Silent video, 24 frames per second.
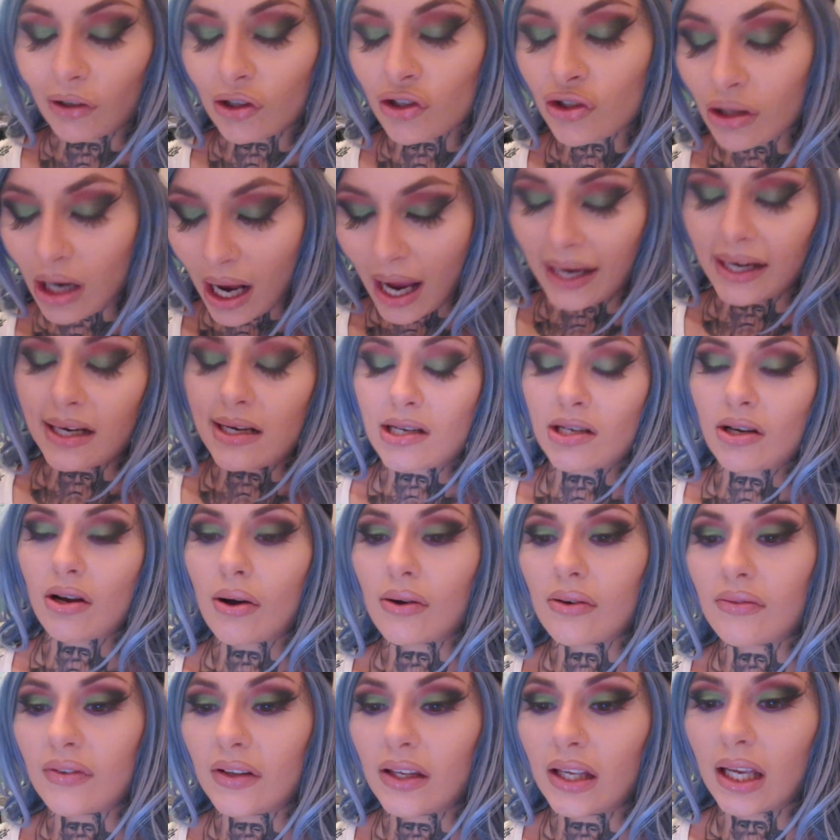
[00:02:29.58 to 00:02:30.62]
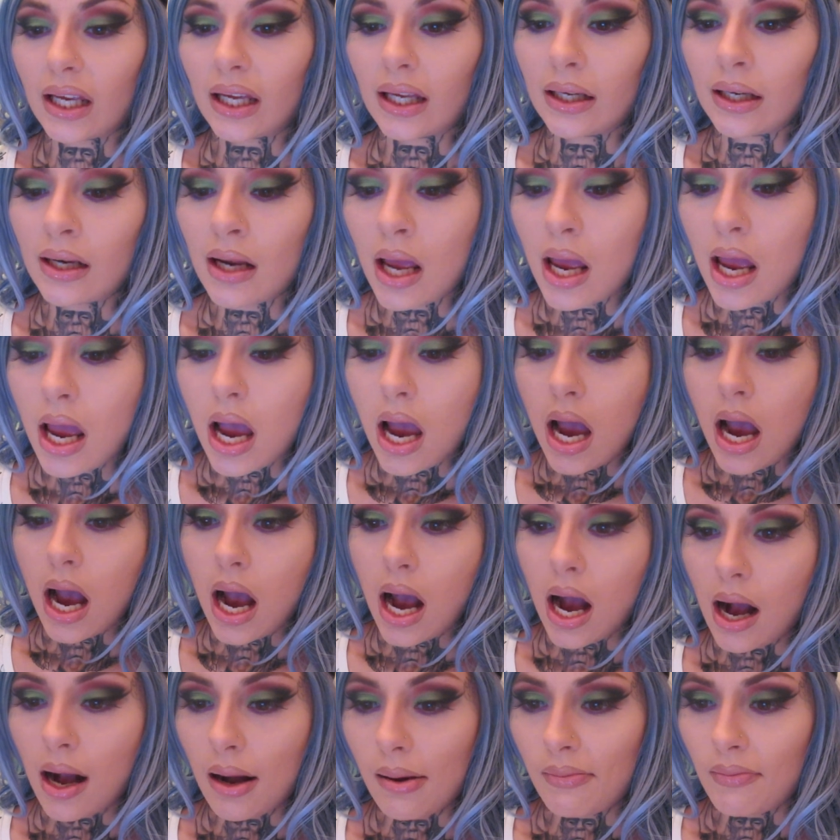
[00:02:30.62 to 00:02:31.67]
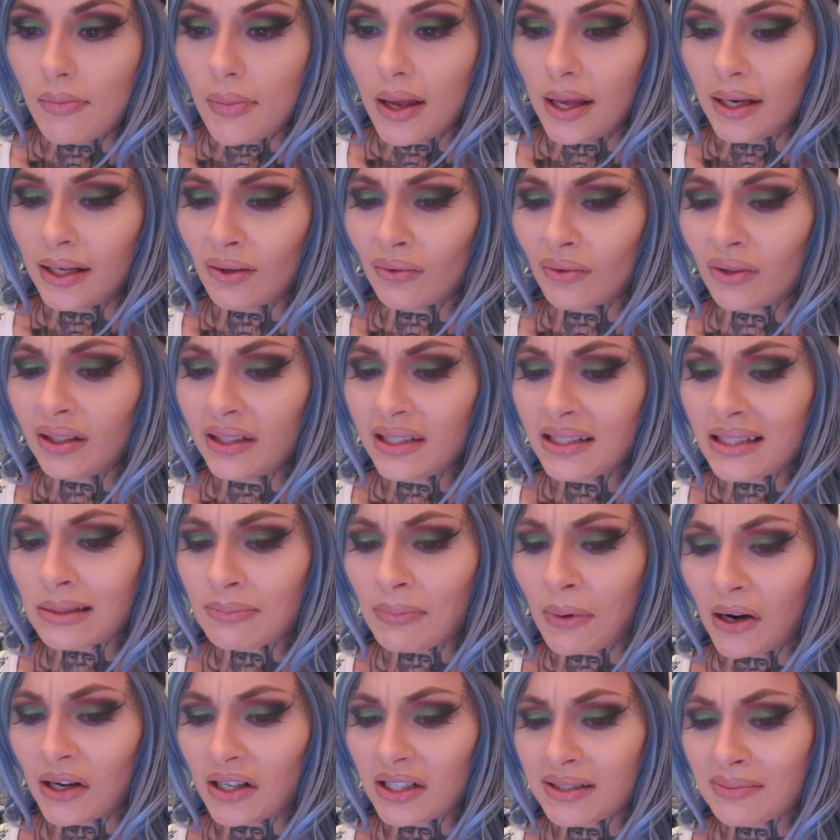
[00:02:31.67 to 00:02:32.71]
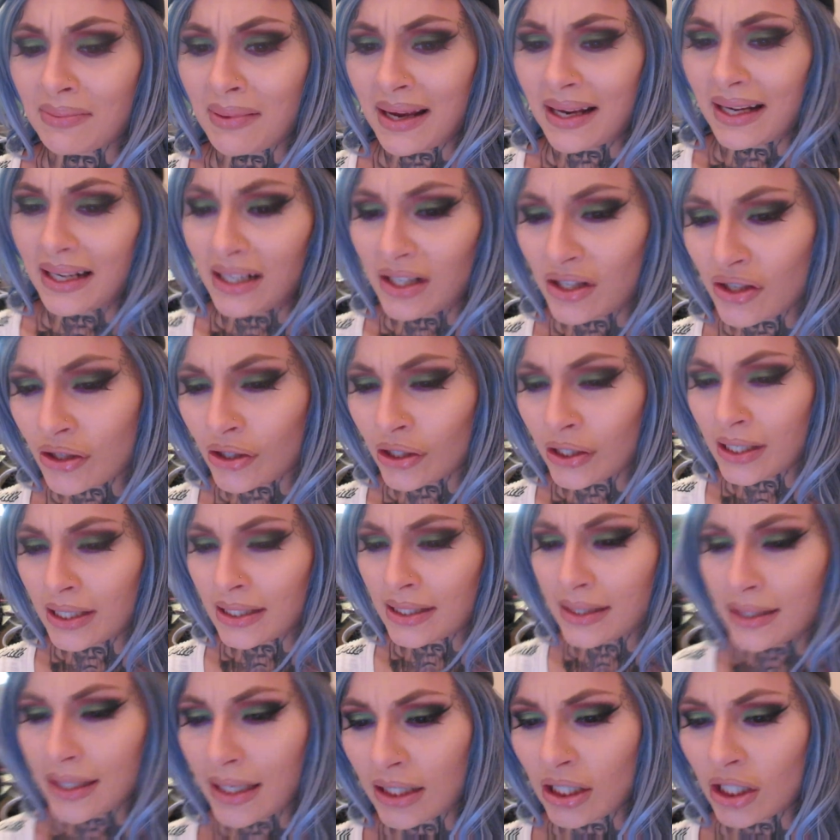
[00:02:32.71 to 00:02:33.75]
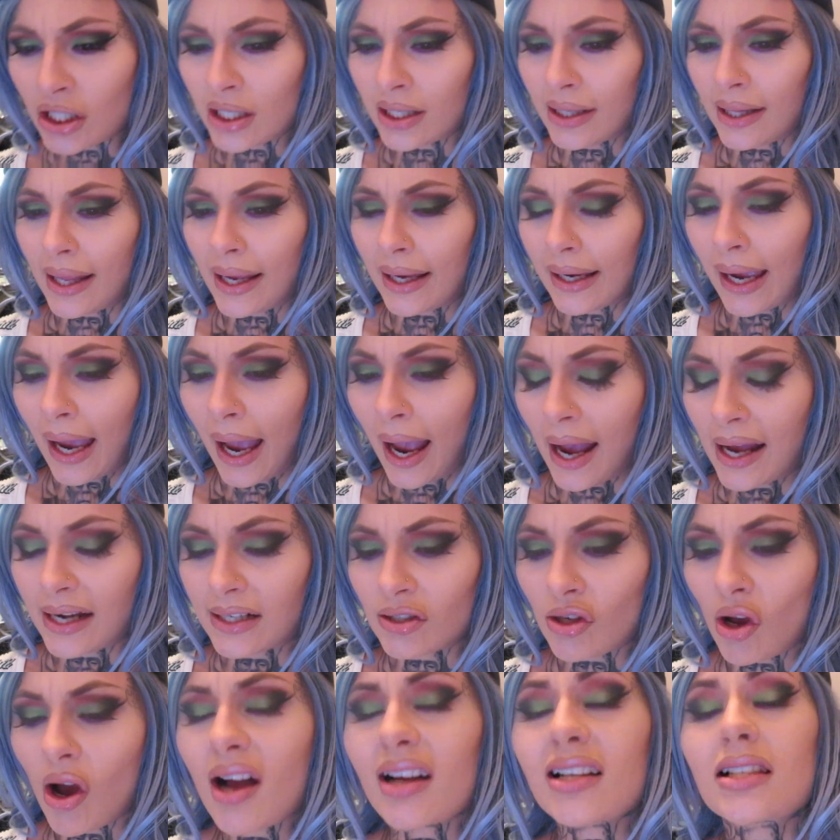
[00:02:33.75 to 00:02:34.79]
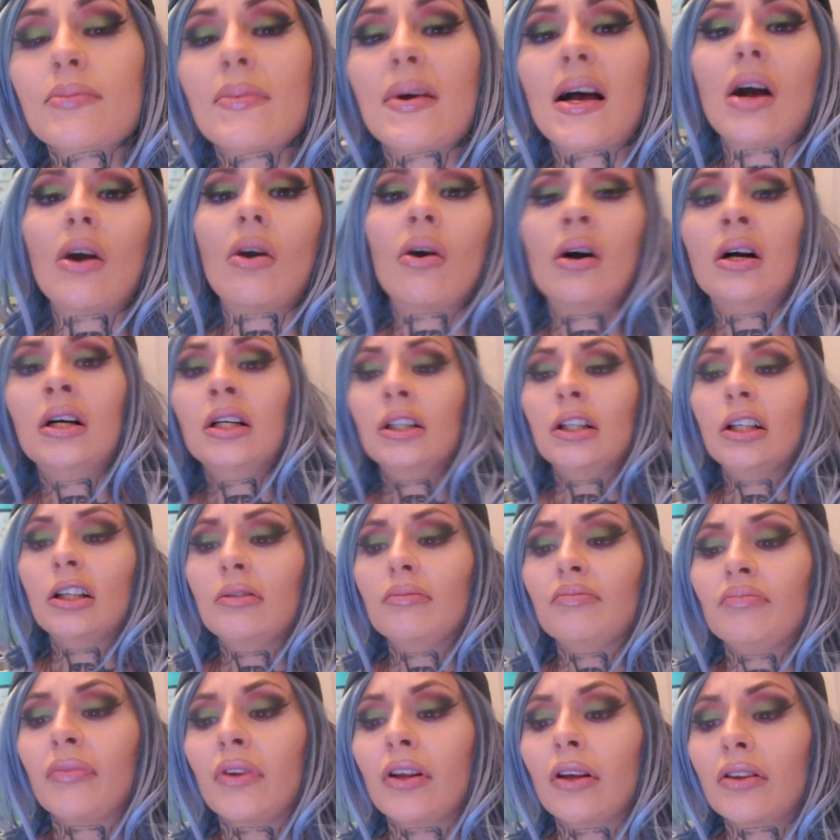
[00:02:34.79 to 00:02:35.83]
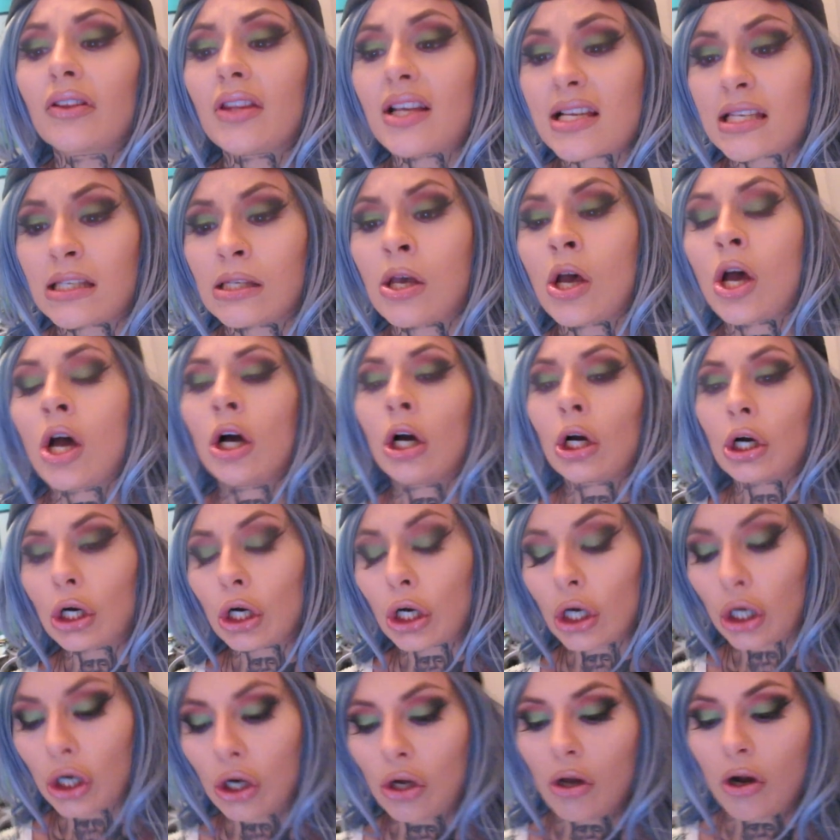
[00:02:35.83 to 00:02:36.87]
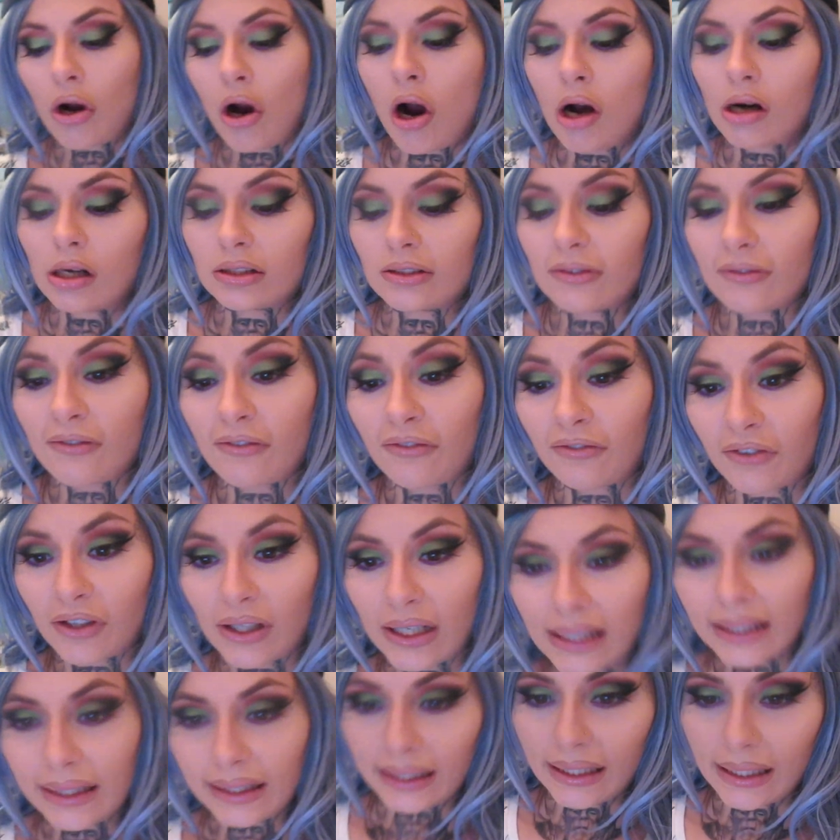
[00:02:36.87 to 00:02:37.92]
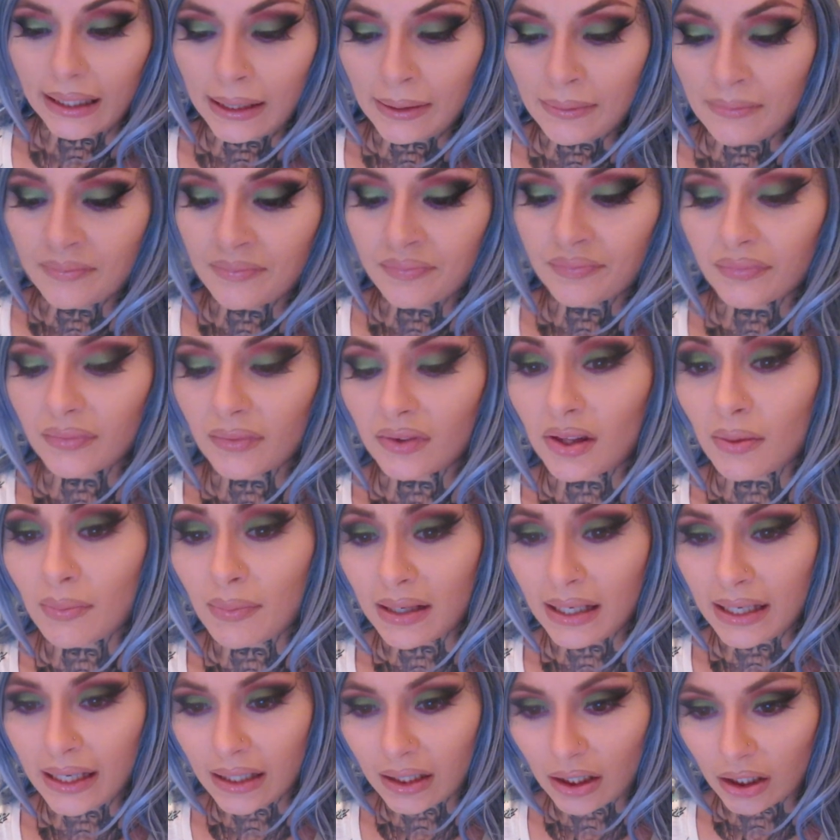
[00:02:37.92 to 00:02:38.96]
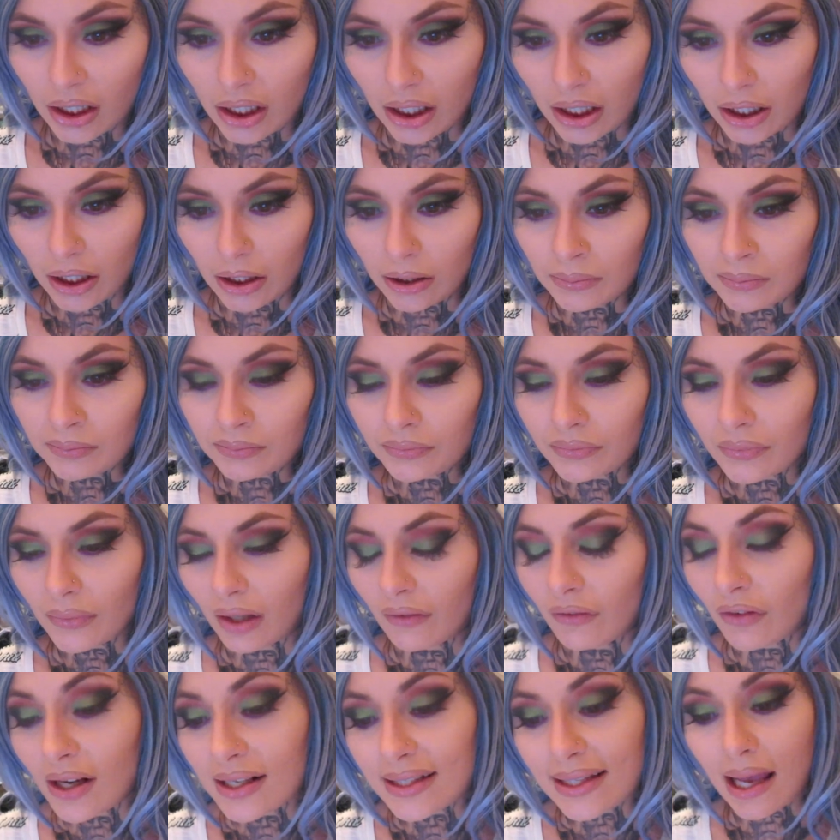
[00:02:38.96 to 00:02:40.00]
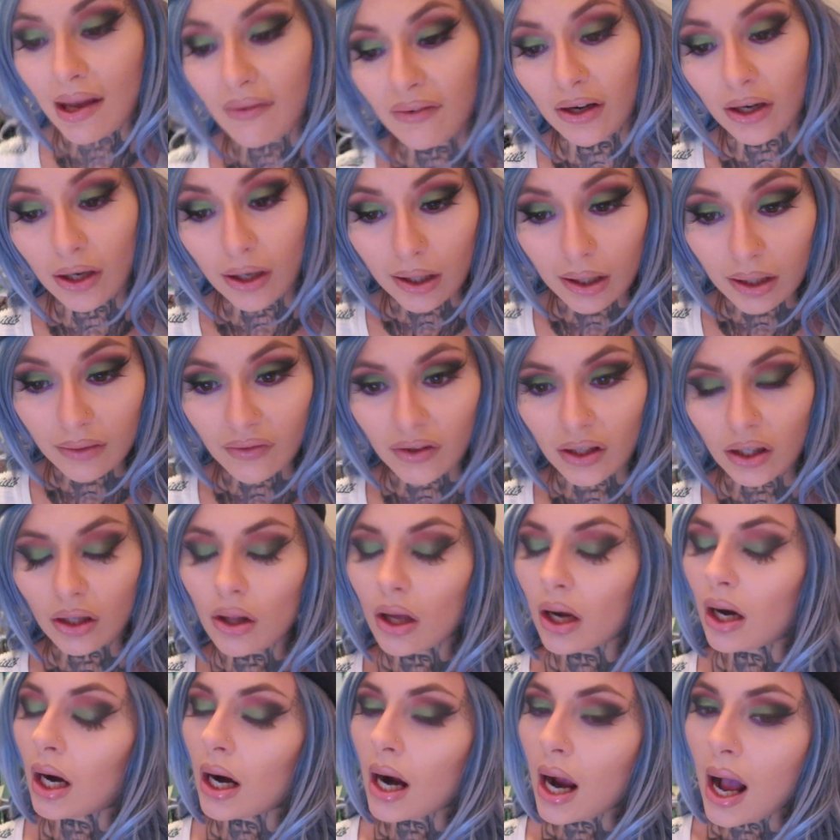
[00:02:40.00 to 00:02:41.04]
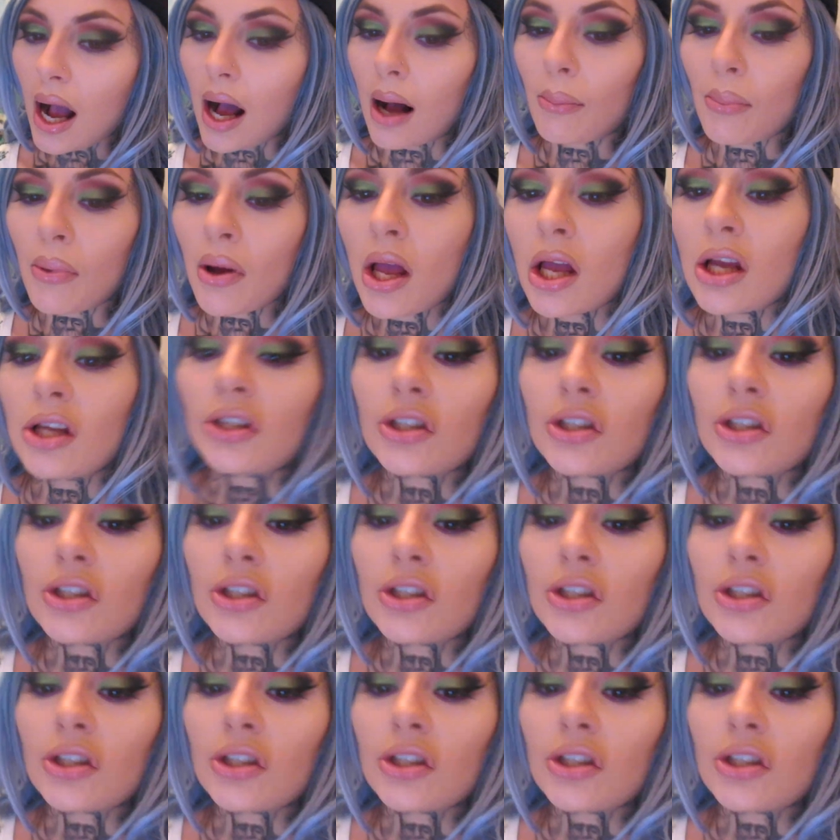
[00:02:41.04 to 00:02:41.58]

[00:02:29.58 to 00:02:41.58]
trying to go vegan, and it really sparked my interest. And she like had talked about this girl called Freely, the banana girl. If you guys haven't heard of her, look her up.